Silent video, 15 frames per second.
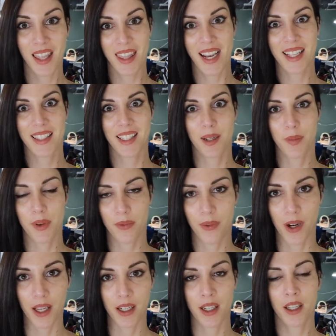That's gonna be
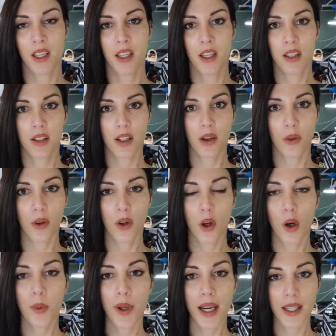fun. So
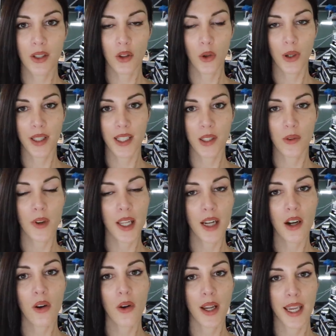hope you guys enjoyed this
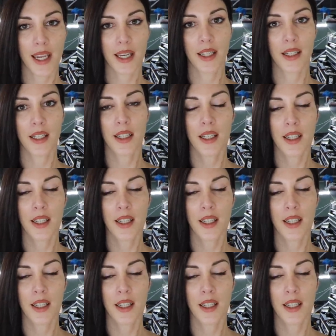video, and